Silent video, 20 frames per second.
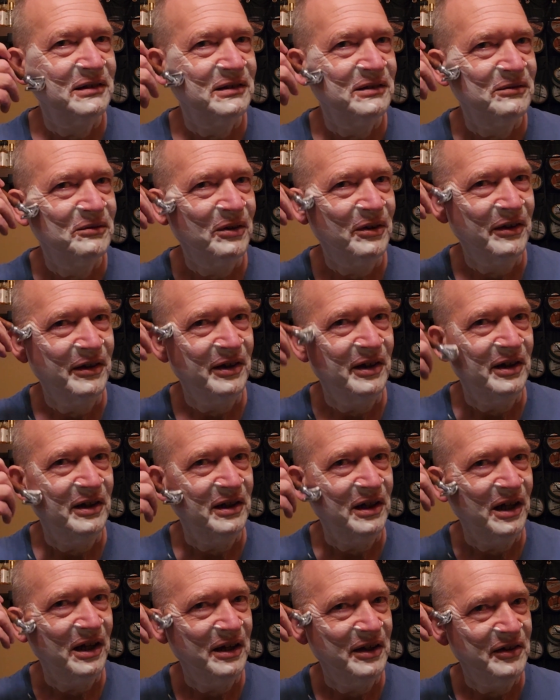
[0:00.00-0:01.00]
one of the young
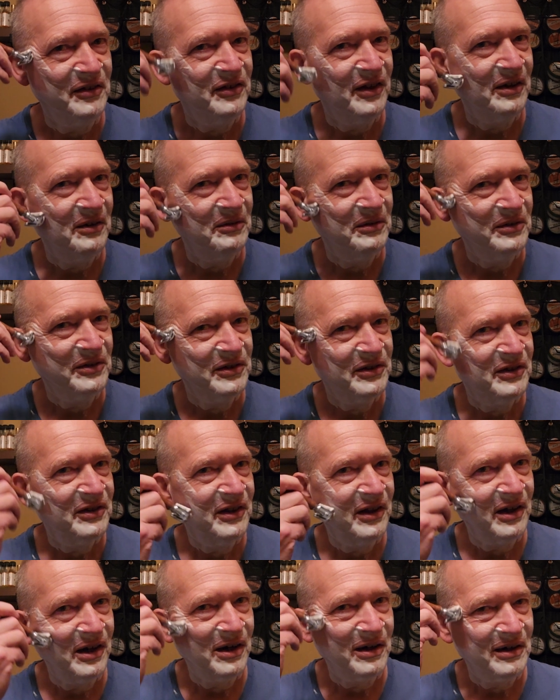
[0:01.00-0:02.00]
guys that was
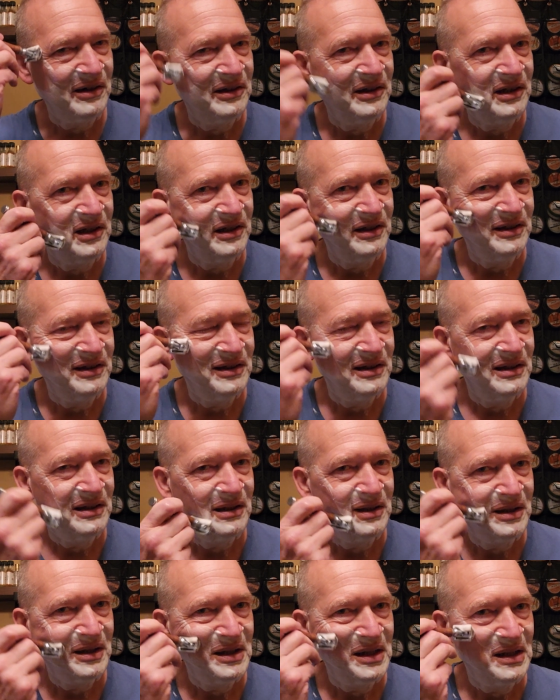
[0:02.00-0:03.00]
there, he's
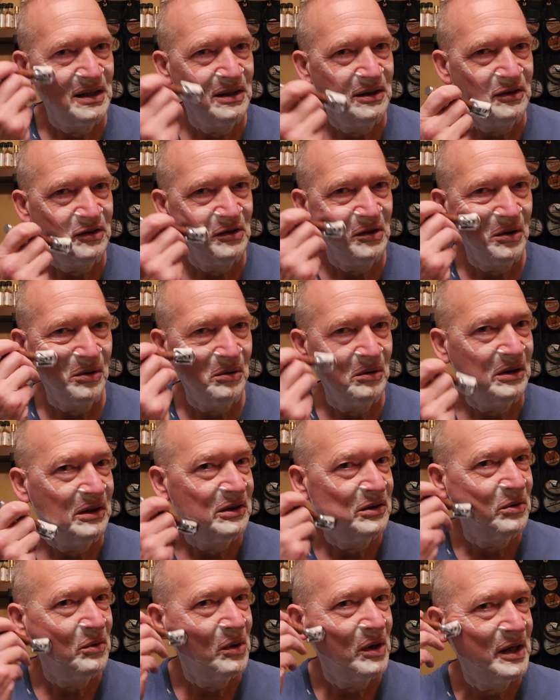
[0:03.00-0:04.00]
in his early
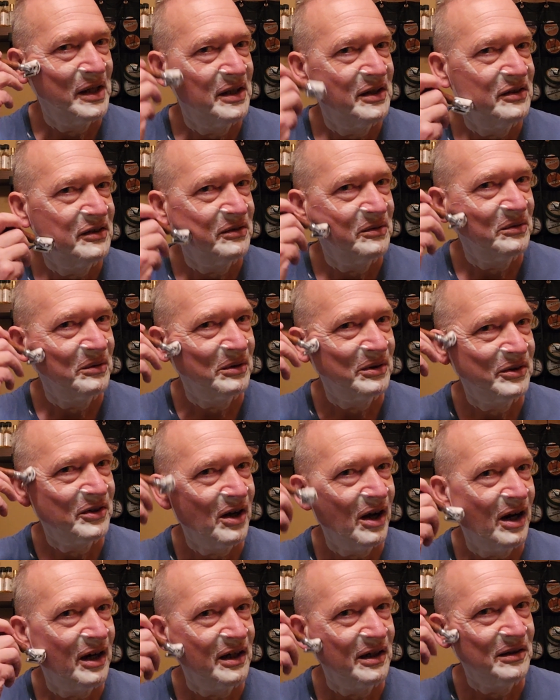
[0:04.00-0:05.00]
20s, and we were
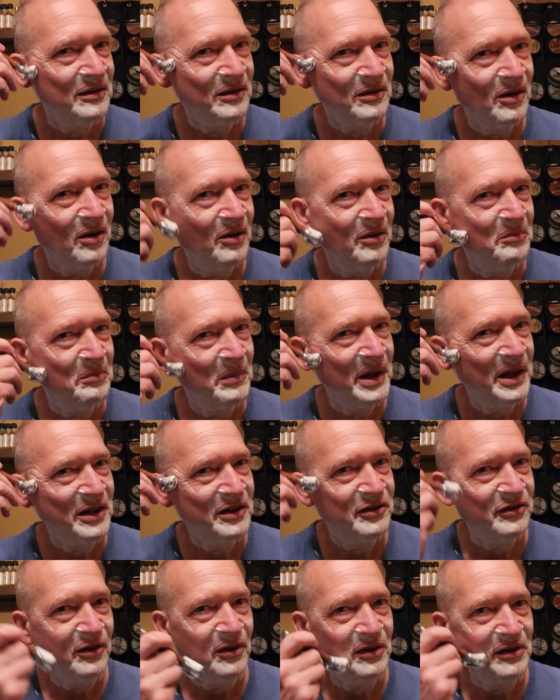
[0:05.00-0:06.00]
talking, all making
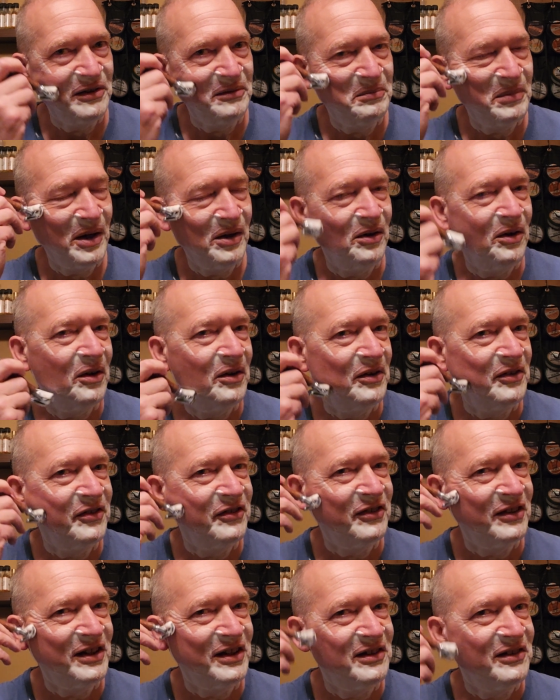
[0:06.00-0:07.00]
jokes about all the
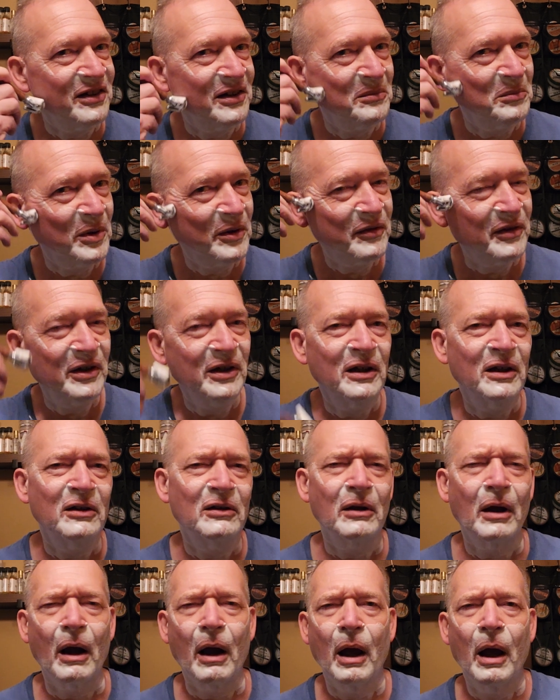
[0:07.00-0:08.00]
scenes in the movie, and he's
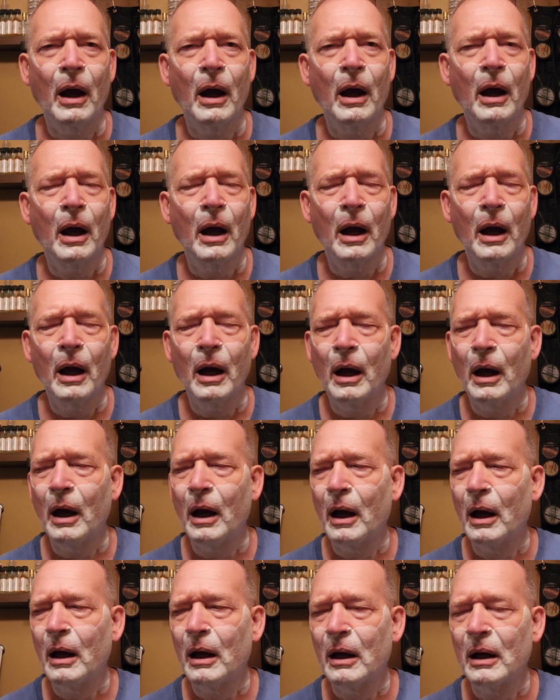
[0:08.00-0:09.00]
like,
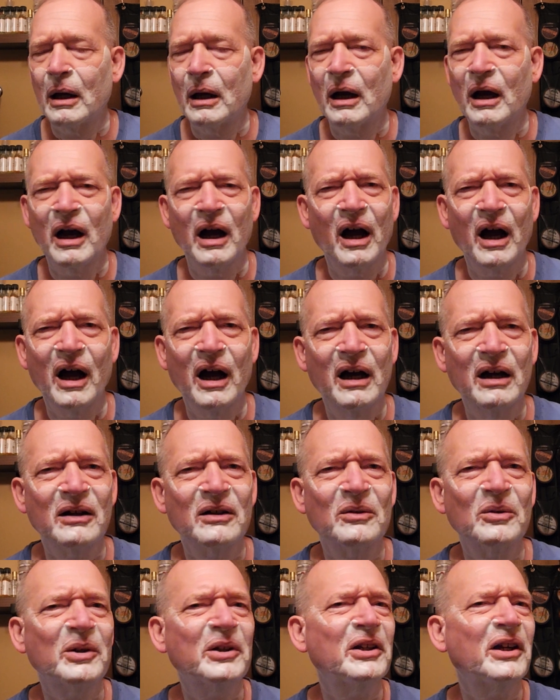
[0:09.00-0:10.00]
huh?
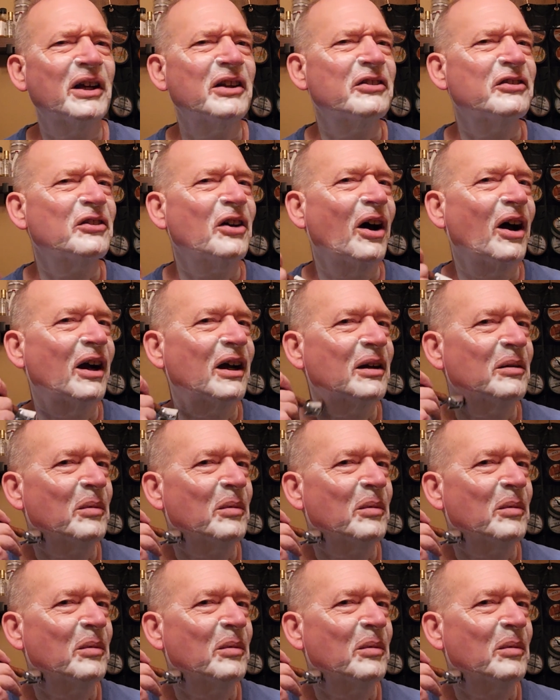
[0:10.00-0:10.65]
What are you guys talking